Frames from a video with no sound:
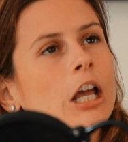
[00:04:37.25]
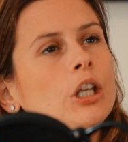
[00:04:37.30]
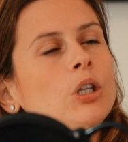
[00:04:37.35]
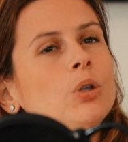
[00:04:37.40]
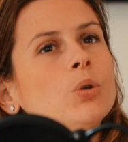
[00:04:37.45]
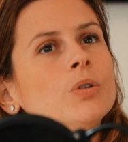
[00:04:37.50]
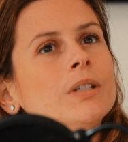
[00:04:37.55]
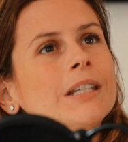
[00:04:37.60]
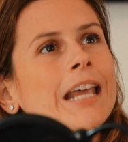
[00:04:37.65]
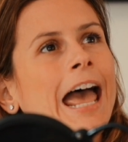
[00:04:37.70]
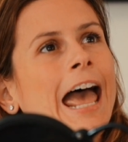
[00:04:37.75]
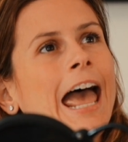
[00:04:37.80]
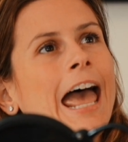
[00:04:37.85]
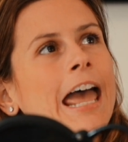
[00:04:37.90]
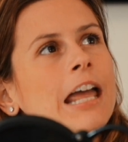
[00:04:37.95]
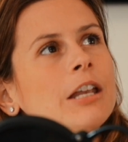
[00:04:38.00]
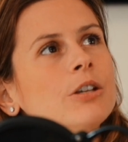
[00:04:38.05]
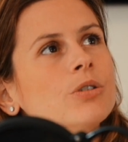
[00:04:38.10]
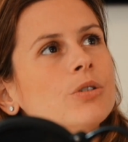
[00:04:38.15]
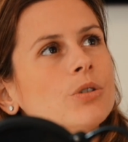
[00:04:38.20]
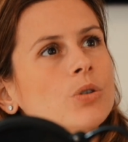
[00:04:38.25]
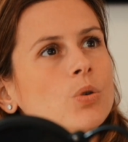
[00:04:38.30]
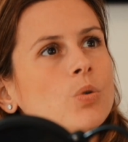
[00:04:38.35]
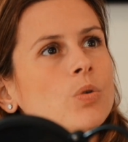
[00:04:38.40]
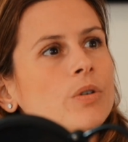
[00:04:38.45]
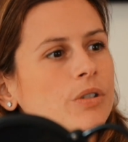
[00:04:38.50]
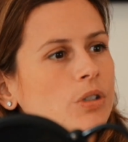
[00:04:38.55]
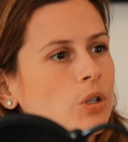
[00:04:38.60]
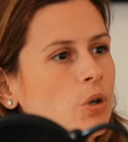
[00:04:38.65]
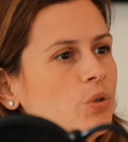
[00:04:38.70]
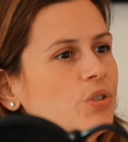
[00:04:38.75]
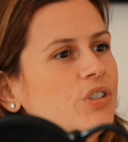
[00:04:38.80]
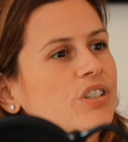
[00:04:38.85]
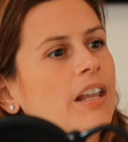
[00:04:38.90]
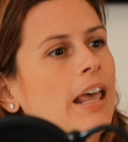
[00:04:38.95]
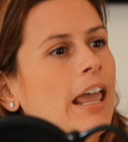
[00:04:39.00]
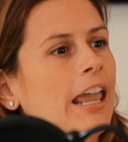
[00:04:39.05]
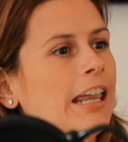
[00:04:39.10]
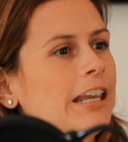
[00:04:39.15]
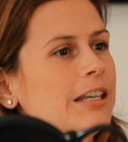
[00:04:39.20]
you tend to
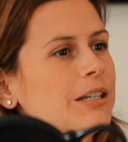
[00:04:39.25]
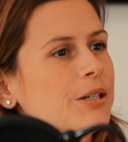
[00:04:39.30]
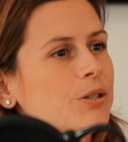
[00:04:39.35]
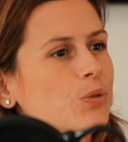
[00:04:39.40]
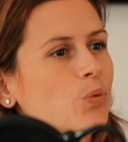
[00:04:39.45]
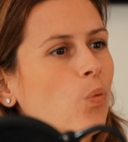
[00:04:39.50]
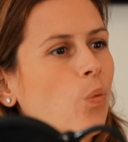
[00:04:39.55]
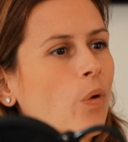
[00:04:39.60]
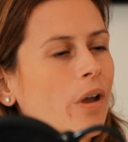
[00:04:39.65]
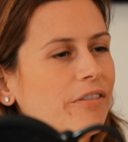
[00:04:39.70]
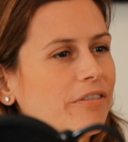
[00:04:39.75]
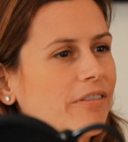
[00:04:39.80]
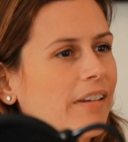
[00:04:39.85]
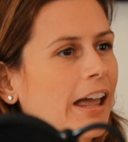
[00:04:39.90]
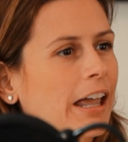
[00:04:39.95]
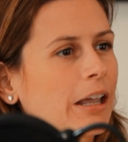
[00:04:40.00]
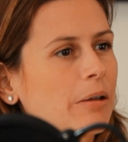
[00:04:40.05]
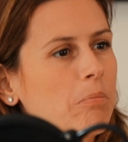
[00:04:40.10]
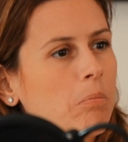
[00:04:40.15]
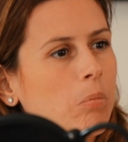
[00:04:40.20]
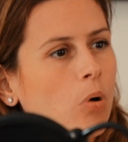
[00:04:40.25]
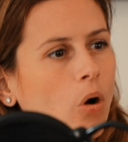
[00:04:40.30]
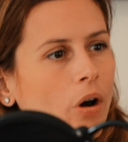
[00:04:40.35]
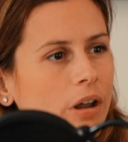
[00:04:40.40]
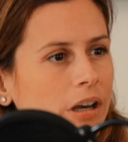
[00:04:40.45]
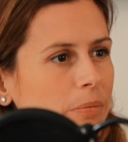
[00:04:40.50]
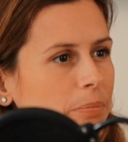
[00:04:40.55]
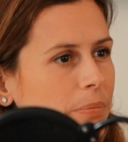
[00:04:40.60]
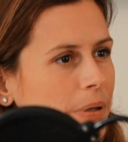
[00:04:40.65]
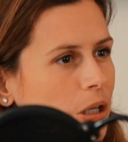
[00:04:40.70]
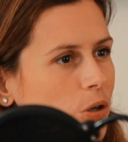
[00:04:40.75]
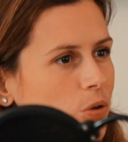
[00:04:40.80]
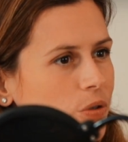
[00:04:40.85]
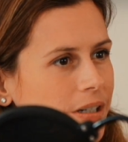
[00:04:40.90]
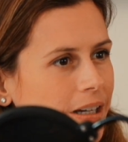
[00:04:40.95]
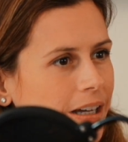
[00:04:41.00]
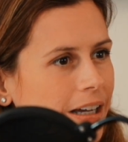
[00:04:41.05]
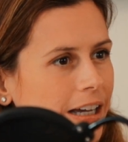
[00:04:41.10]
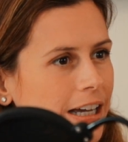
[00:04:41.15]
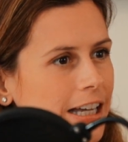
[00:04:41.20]
associate it with like
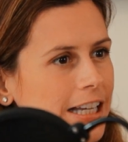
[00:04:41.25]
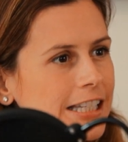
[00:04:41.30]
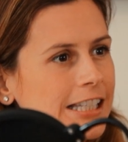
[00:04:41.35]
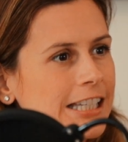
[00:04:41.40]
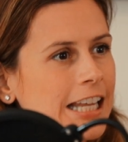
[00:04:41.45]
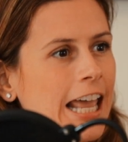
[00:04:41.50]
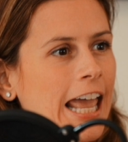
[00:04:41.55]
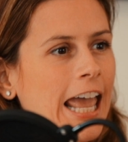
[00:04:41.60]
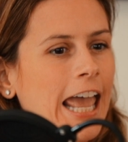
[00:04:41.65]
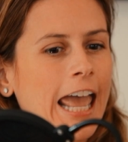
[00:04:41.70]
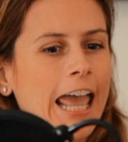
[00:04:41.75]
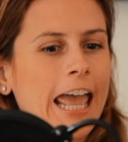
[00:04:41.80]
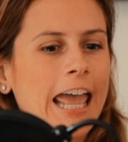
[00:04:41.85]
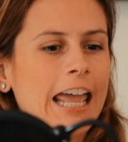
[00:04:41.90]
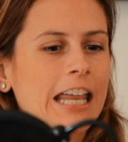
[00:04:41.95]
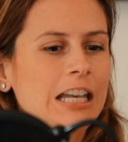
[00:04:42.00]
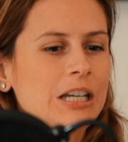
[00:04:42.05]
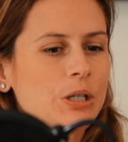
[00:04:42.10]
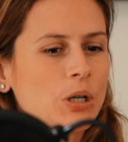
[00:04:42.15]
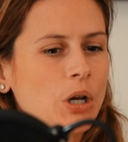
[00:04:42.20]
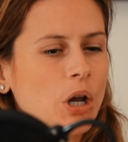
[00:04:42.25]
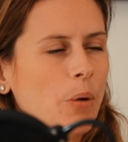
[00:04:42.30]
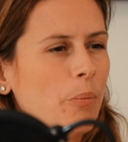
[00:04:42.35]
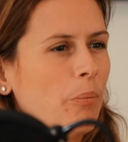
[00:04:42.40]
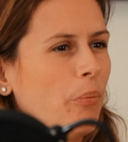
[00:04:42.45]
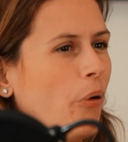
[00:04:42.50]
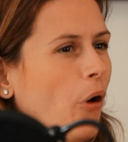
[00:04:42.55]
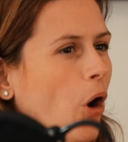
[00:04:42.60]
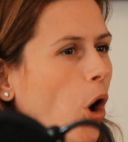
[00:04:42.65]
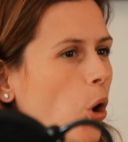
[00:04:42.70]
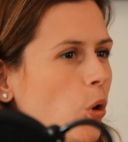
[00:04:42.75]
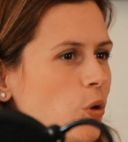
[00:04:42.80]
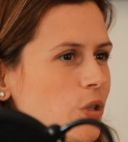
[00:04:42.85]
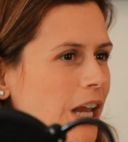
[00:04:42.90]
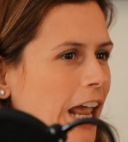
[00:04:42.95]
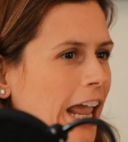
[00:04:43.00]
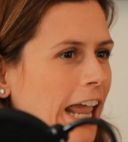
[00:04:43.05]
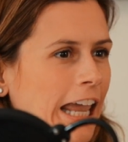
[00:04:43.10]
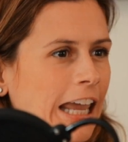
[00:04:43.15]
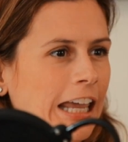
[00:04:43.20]
bodybuilders and
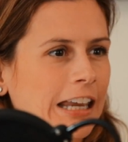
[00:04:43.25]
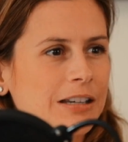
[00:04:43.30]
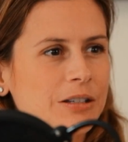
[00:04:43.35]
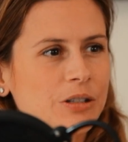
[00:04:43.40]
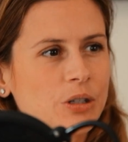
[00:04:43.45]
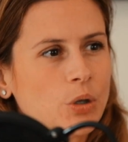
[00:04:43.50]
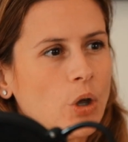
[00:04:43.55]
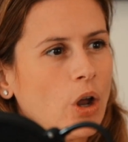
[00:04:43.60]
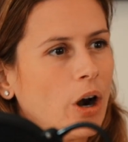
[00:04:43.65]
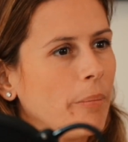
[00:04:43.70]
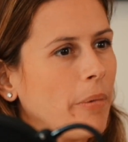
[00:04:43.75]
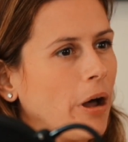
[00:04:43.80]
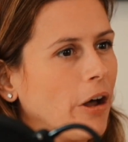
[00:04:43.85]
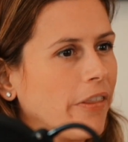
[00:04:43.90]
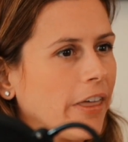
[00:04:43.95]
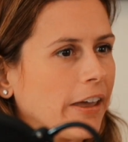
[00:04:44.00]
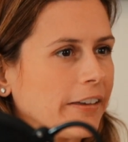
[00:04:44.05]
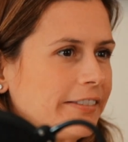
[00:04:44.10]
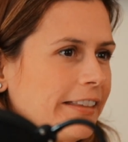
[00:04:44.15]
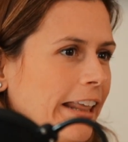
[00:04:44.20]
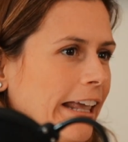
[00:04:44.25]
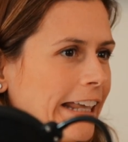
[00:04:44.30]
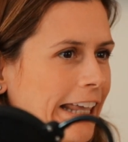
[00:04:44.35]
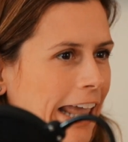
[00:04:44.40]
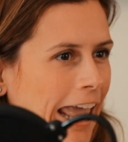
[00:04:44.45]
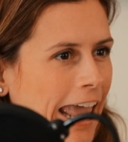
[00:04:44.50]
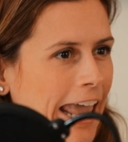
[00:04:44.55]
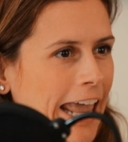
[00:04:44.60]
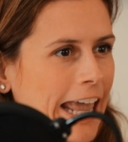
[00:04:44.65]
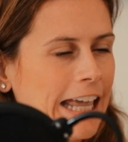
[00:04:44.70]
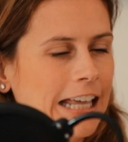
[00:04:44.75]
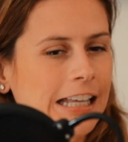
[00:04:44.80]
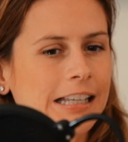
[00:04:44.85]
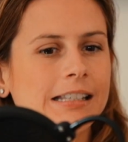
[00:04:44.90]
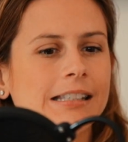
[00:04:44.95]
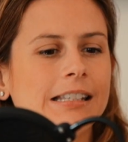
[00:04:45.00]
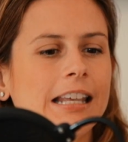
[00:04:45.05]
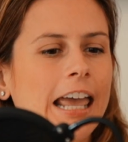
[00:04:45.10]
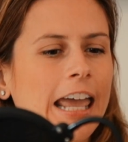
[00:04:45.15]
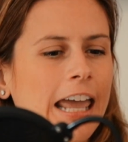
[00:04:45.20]
proteins or about the
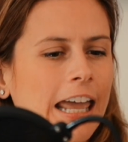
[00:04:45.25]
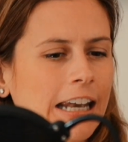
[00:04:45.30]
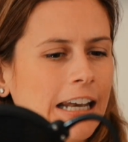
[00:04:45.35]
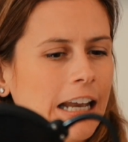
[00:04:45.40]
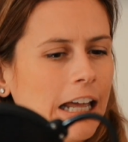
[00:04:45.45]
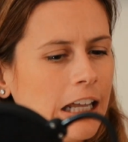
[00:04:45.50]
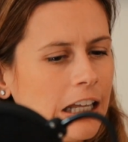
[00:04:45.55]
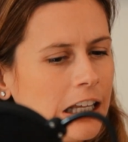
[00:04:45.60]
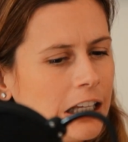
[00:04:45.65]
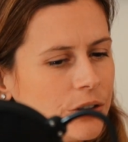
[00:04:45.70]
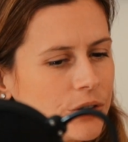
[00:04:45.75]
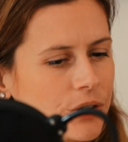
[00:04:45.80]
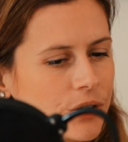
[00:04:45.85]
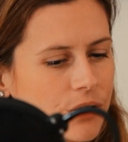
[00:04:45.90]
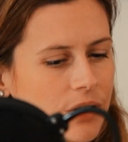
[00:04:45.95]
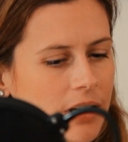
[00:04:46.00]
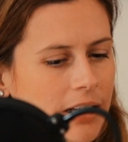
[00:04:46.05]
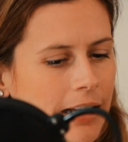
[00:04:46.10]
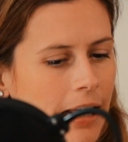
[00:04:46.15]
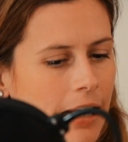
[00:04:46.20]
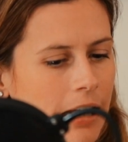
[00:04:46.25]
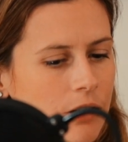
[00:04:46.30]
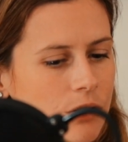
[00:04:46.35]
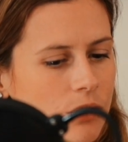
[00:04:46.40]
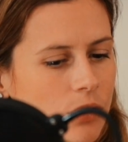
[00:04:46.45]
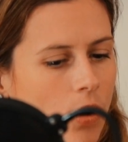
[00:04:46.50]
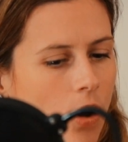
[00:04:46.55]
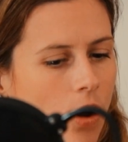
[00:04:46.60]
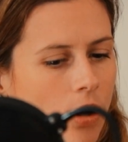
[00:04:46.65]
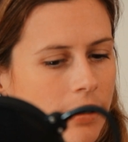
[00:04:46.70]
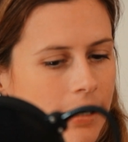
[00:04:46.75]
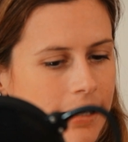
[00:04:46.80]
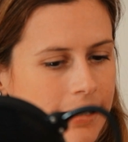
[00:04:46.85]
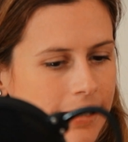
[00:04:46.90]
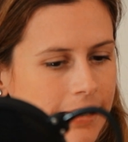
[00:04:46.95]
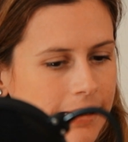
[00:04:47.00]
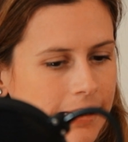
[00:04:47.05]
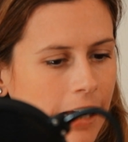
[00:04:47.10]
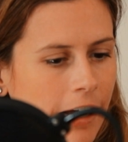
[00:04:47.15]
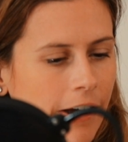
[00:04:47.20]
gains, and an industry that is not
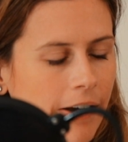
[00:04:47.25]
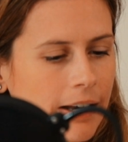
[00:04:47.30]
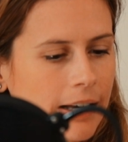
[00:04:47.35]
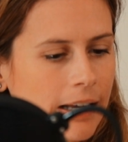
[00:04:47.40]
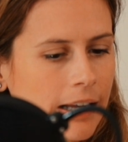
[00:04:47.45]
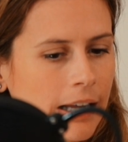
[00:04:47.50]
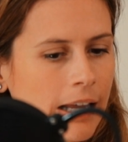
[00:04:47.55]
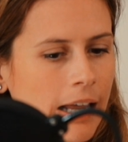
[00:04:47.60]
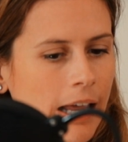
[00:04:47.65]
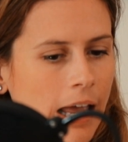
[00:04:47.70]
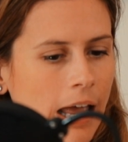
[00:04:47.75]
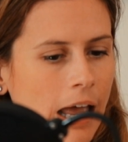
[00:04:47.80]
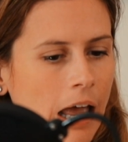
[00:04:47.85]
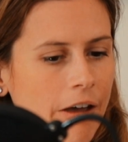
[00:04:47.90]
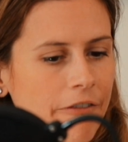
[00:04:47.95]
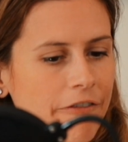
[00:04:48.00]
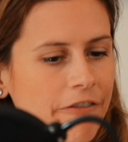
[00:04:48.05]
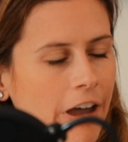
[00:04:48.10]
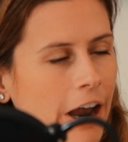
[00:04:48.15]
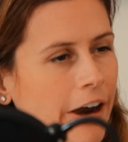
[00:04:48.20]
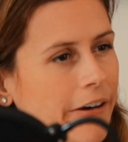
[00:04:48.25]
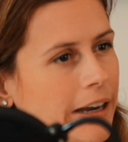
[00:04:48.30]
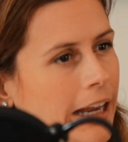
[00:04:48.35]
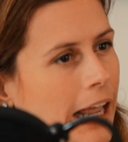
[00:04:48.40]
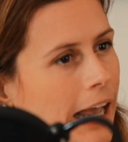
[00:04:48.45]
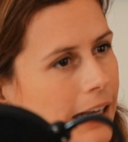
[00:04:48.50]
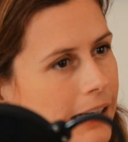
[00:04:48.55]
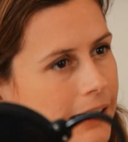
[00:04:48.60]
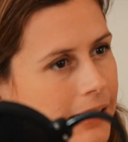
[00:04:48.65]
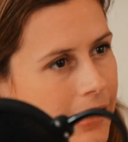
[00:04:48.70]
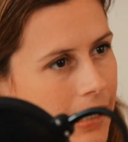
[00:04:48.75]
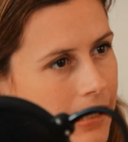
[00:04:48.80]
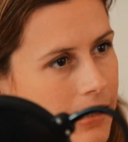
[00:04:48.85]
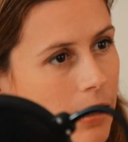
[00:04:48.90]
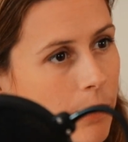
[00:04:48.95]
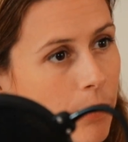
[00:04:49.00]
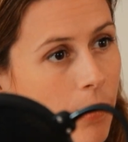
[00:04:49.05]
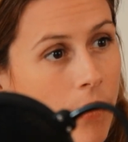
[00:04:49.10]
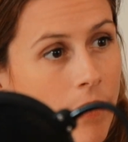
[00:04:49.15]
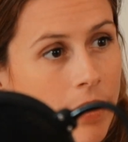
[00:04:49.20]
necessarily very
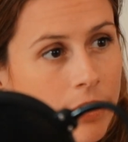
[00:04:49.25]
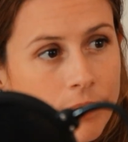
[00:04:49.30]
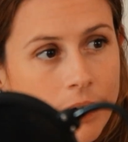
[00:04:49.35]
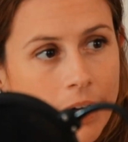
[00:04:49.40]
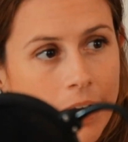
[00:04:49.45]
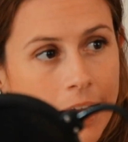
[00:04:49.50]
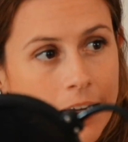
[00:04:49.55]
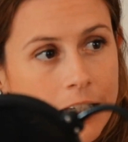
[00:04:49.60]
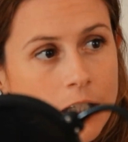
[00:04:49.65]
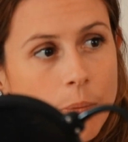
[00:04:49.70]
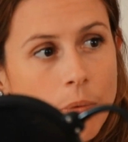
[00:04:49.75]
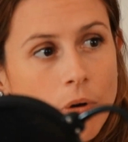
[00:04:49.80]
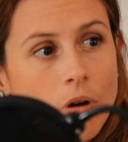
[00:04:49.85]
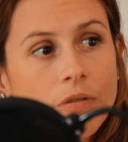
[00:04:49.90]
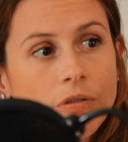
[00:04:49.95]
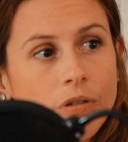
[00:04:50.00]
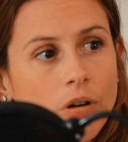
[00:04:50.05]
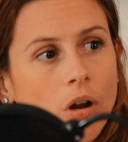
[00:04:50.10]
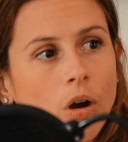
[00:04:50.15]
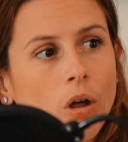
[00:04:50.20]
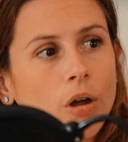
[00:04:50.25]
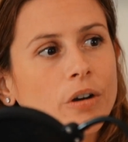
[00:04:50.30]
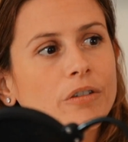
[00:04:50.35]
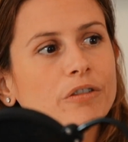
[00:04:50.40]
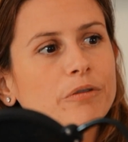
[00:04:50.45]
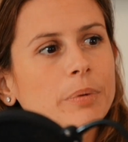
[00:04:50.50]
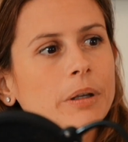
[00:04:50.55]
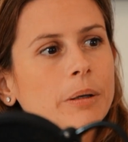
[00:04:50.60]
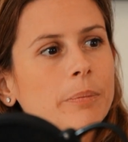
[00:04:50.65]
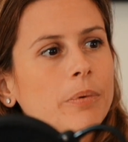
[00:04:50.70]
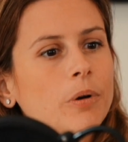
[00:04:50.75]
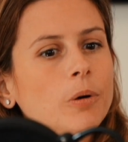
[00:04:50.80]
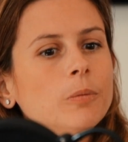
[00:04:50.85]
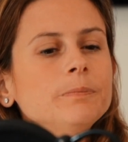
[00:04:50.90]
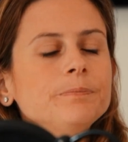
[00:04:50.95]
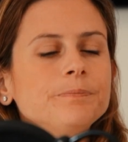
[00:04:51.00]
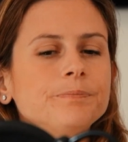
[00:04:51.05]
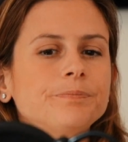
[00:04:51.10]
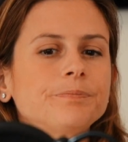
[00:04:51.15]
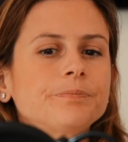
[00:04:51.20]
accessible and relatable for a lot
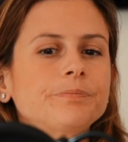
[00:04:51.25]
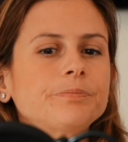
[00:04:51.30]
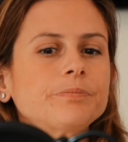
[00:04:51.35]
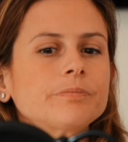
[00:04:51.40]
people.